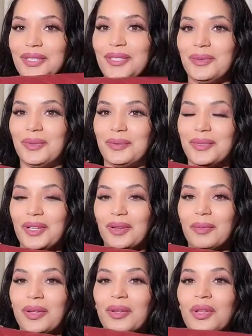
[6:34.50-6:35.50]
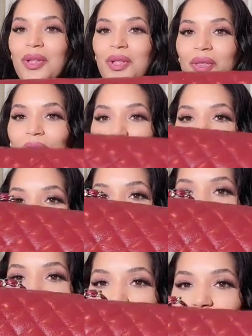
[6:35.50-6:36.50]
this is what I'm talking about. The
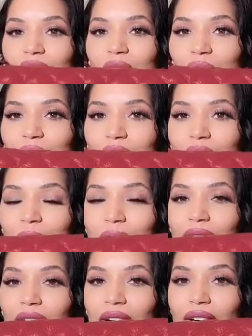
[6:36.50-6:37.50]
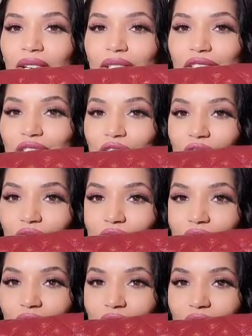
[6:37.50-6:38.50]
red bags that I usually buy are
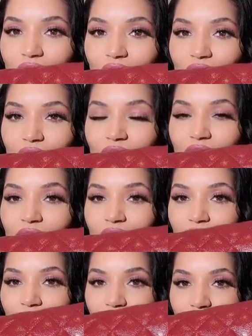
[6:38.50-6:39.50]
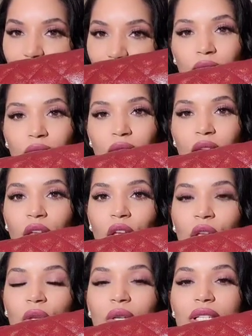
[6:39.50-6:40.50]
darker in color.
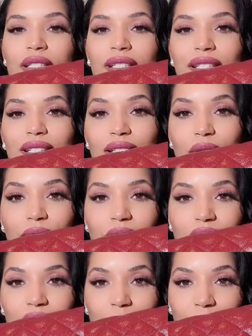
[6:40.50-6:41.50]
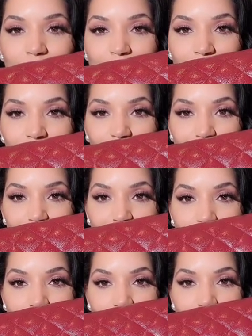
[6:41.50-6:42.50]
You can see the difference in my nails and the
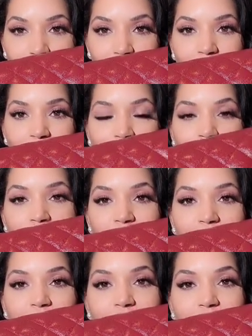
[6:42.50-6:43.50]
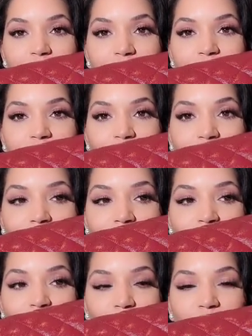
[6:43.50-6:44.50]
bag. But this is
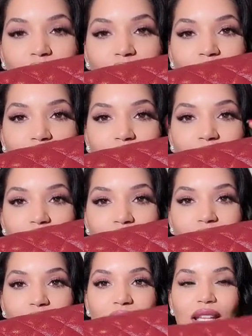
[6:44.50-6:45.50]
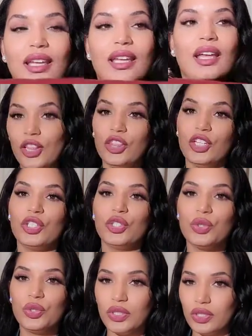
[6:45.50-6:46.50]
usually the colors that I like. They're
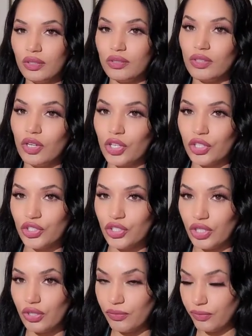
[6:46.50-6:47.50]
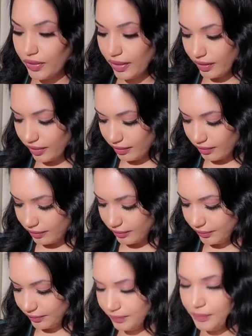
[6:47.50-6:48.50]
usually a darker shade of red.
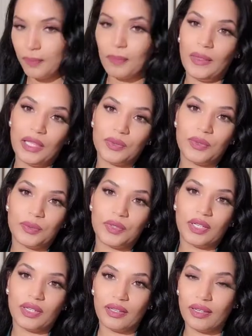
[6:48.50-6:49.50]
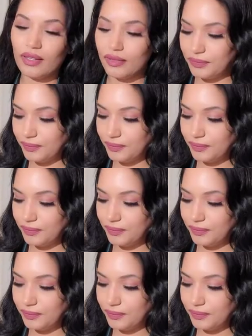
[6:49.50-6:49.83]
That's what I'm trying to get at.